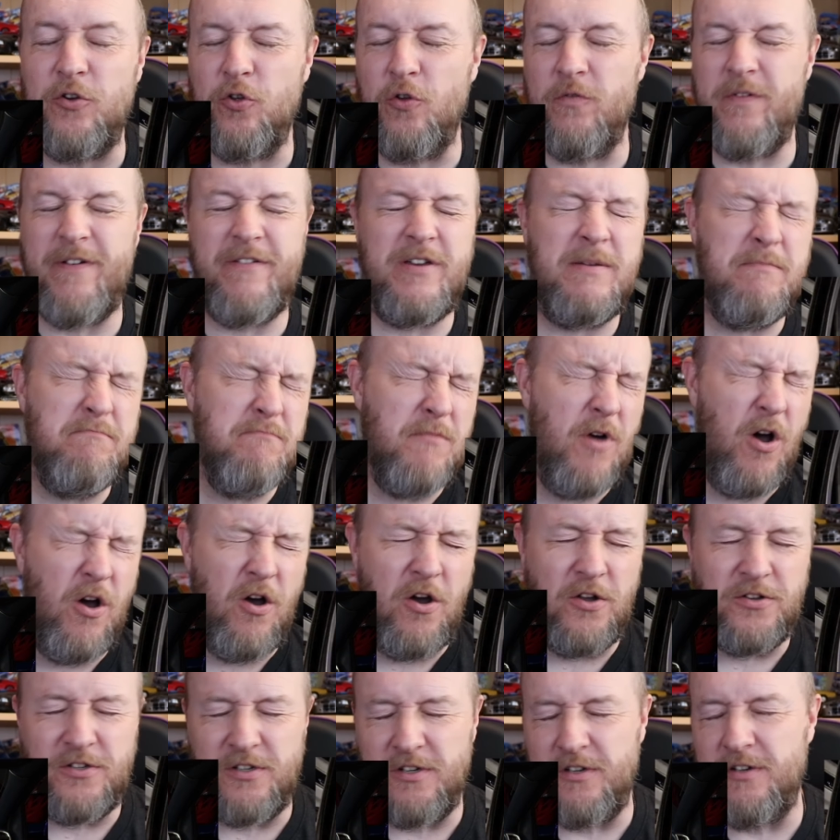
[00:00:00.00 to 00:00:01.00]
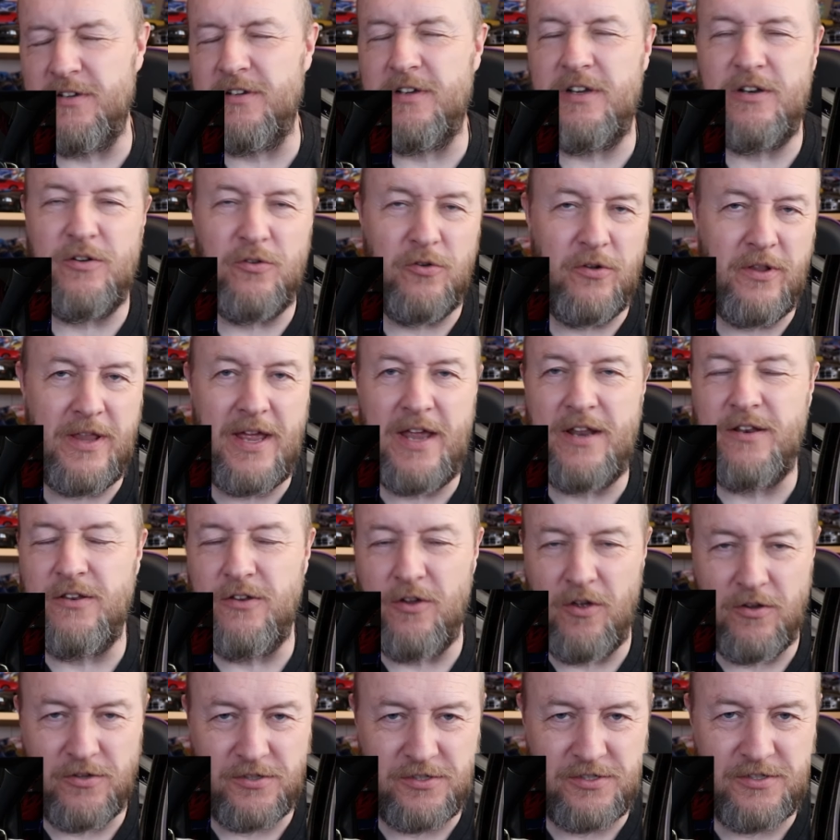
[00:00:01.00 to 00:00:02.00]
all very modern and all that
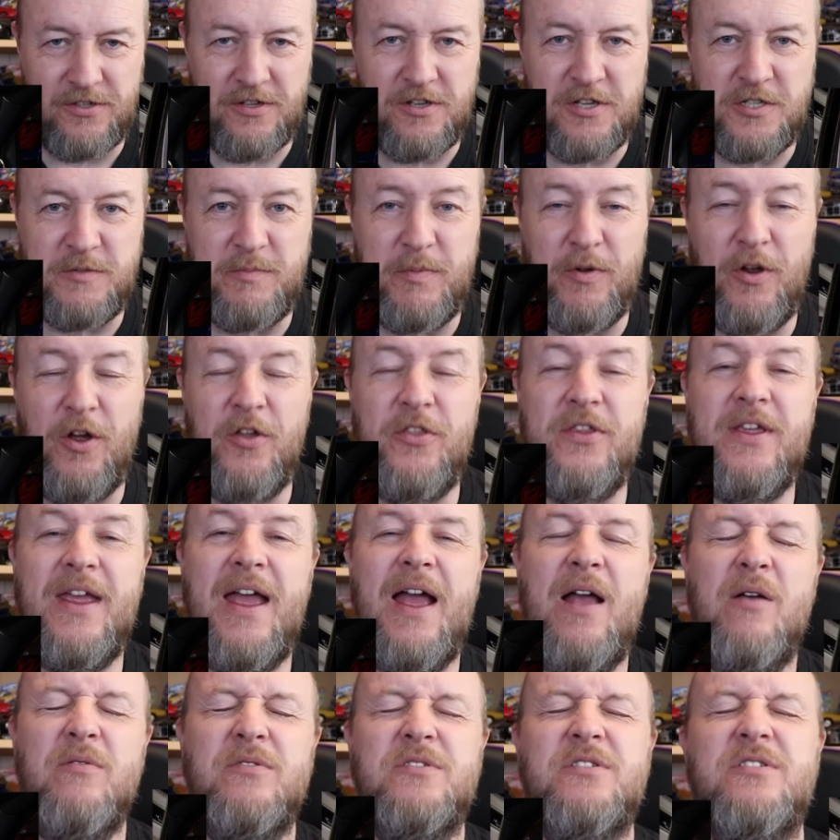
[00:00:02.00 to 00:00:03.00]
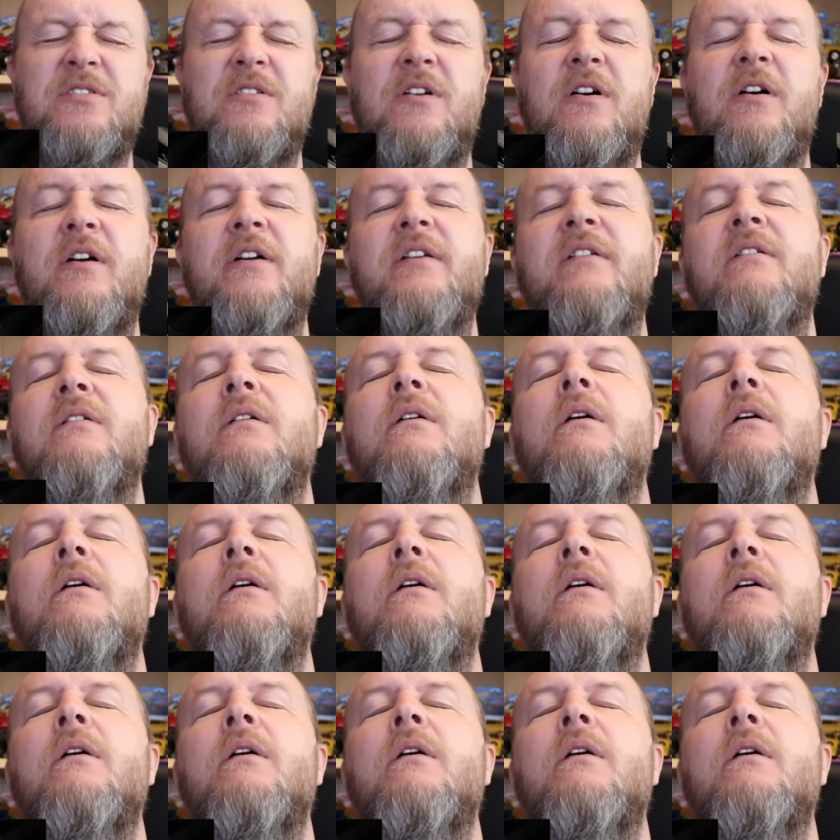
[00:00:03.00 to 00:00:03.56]
nonsense. But on the outside,